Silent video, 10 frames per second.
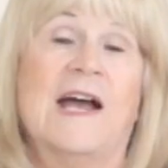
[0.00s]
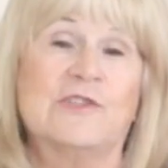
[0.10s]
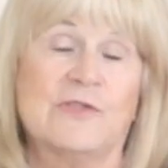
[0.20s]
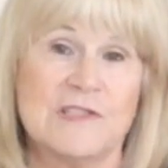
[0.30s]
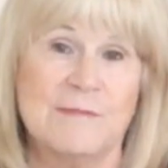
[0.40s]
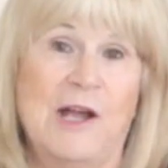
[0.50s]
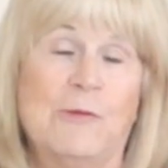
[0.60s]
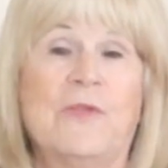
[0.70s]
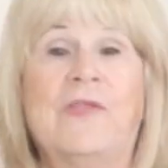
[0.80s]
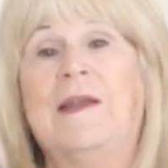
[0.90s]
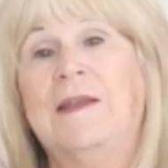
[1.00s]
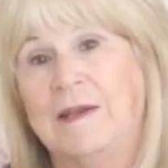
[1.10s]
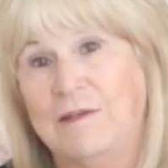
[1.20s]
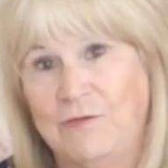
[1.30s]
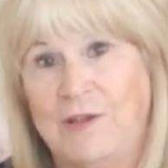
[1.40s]
asked for some help with that,
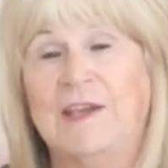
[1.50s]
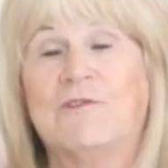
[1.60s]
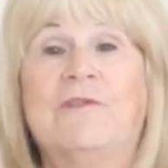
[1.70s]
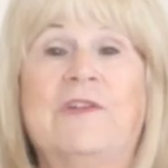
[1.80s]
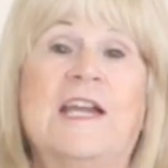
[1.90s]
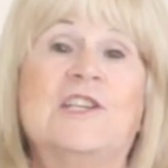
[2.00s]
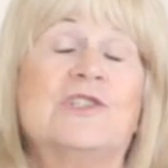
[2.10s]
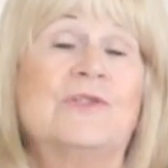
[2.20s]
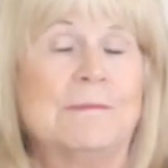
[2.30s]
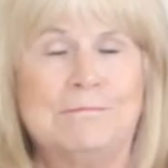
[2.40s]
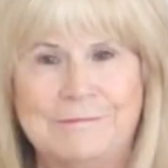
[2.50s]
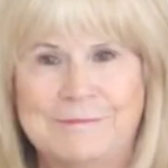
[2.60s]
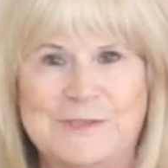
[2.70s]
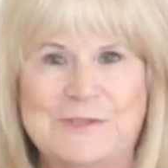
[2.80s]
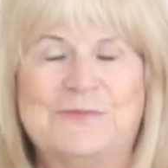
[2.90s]
and they give her a vacation trip.
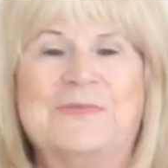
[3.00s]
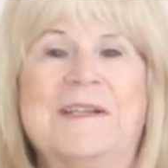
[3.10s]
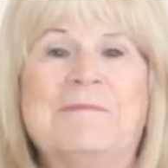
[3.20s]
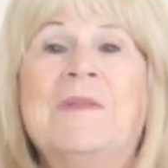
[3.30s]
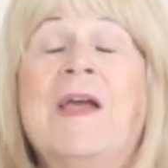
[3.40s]
It's funny.